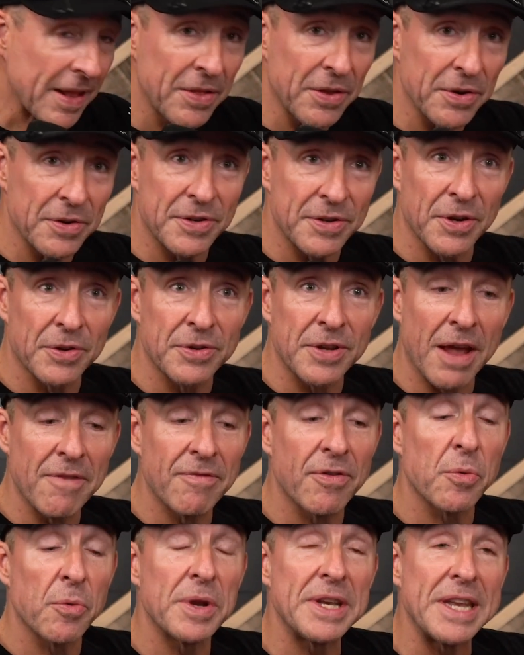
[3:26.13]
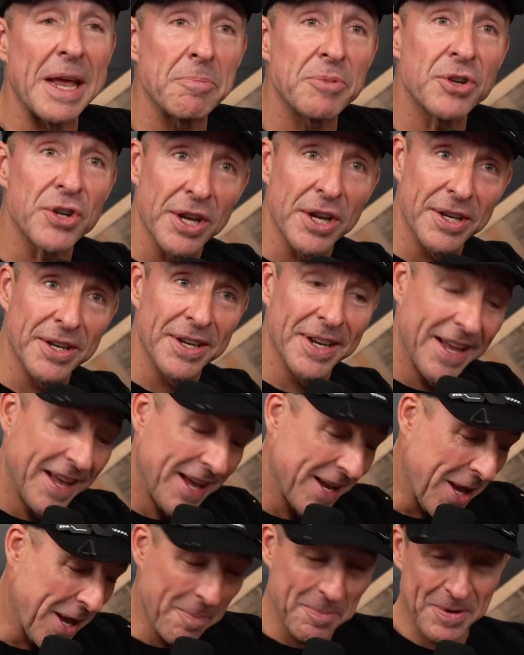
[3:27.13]
There's still time for redemption
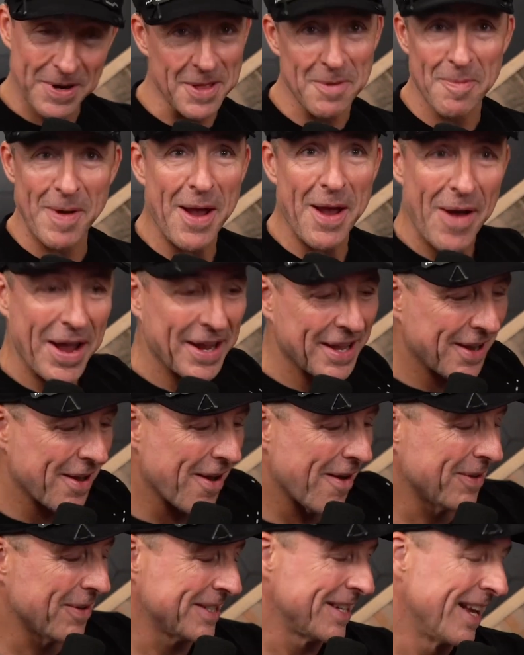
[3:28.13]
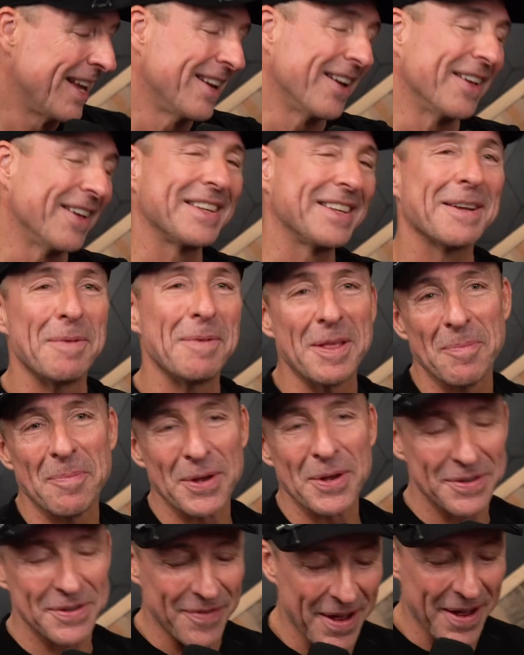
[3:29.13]
come to the biohacking conference. Now, this is going to be the
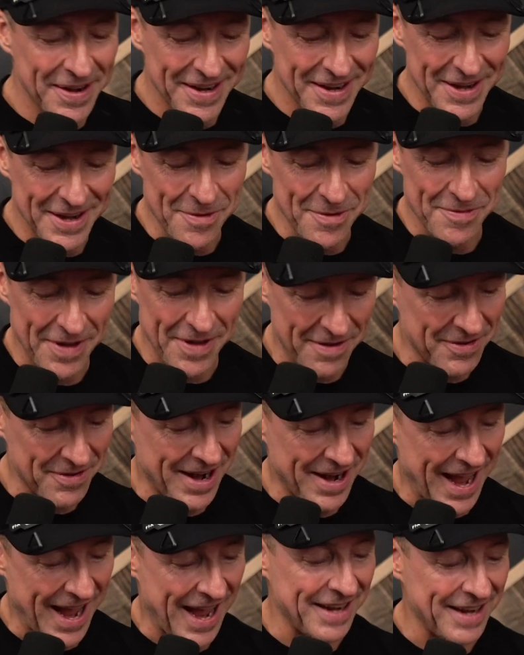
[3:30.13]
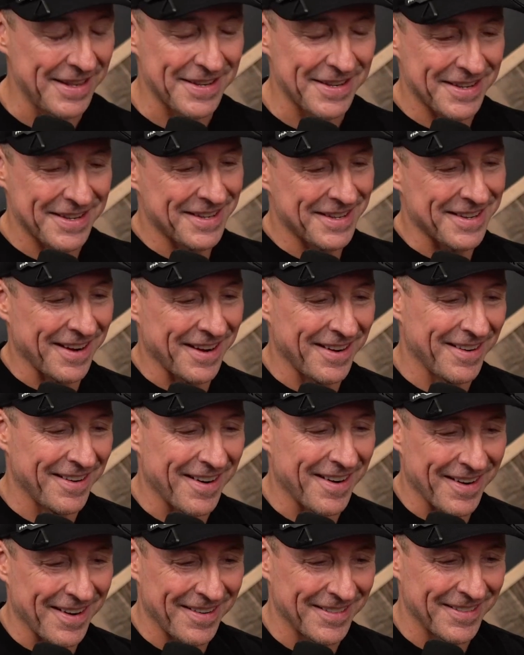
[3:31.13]
most fun you've ever had. This is our,
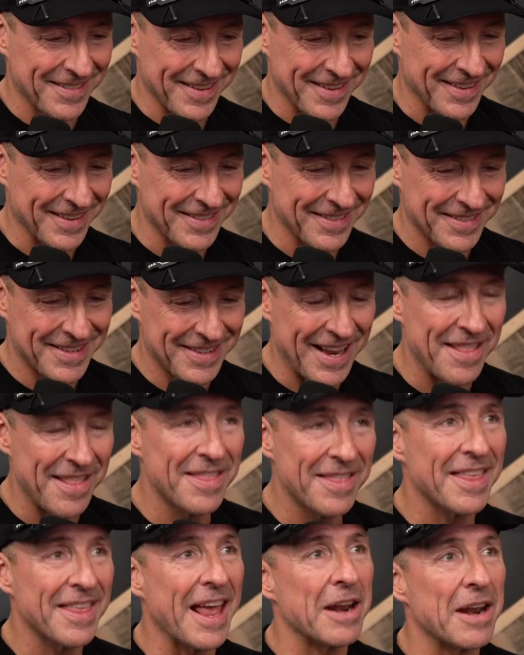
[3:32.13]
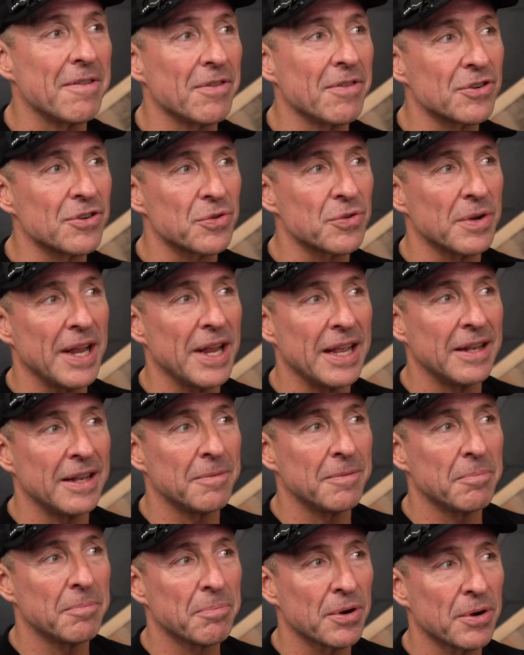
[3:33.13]
our, our 10th anniversary
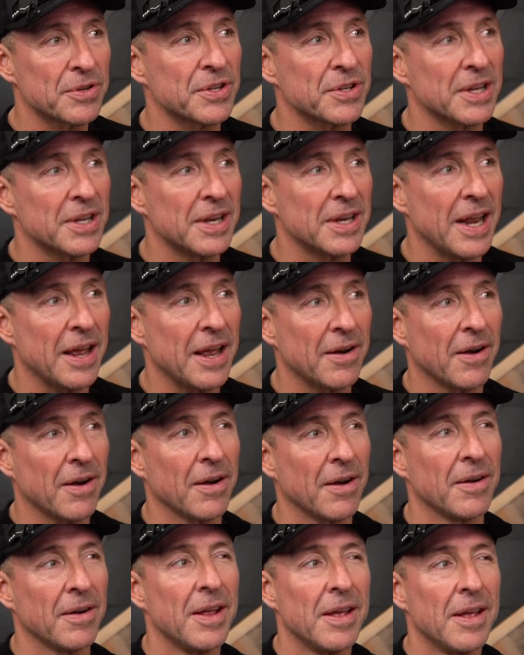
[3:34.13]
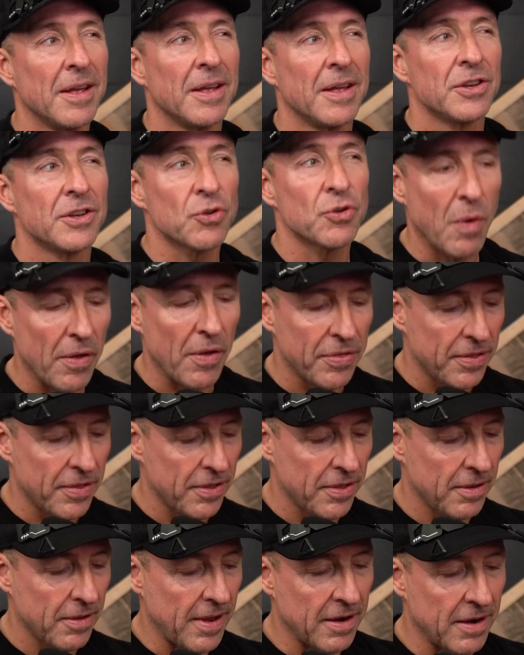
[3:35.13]
in person and our
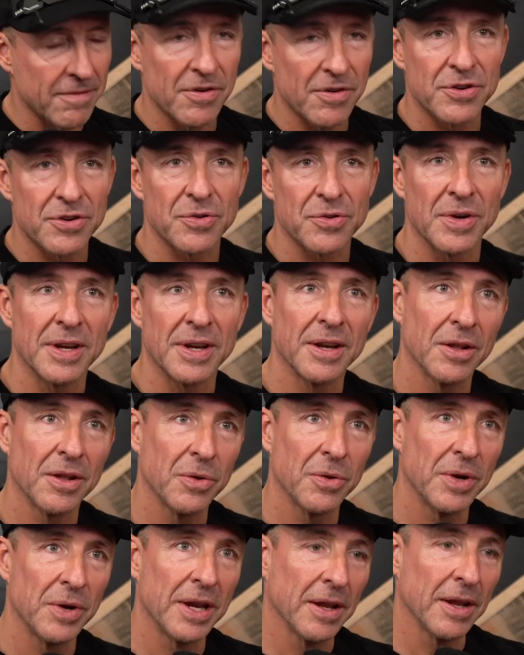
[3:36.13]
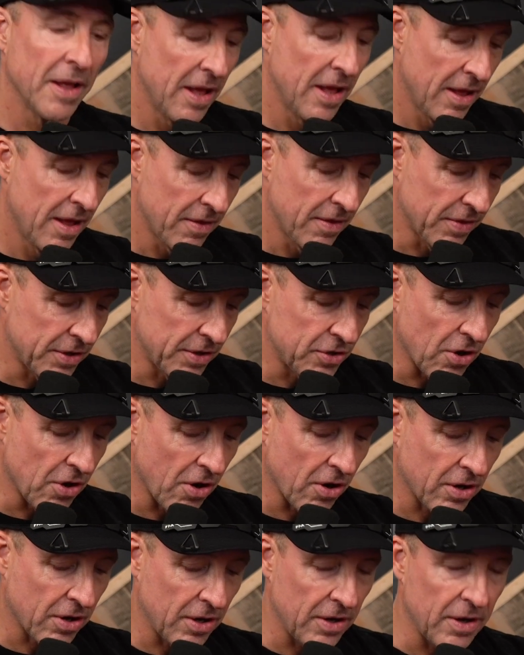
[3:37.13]
12th anniversary, including the
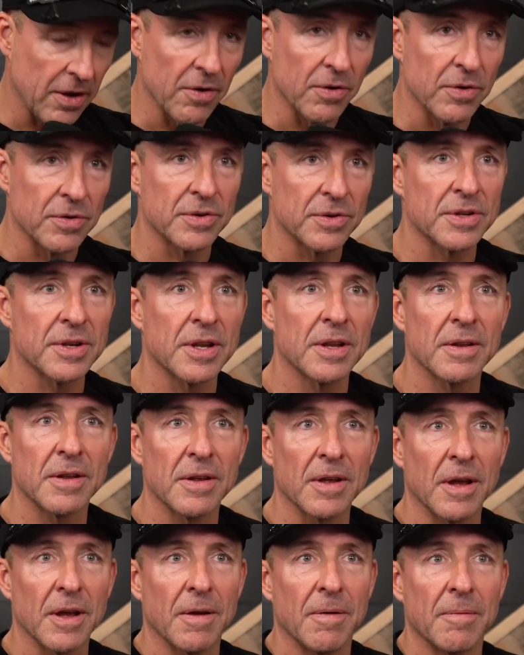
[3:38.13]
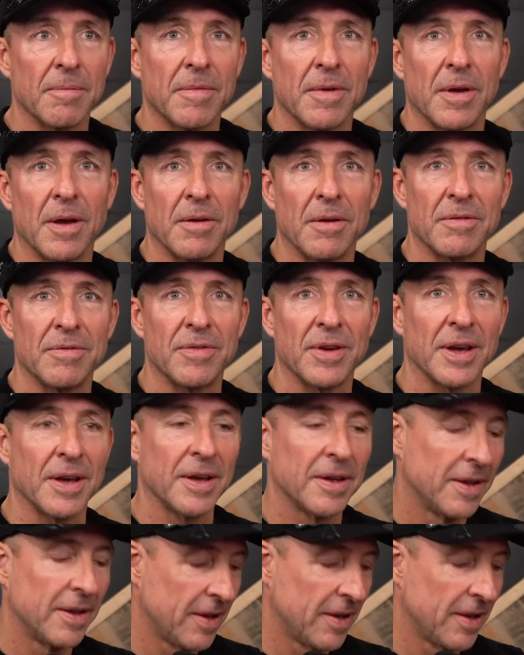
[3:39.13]
dark years um, of uh,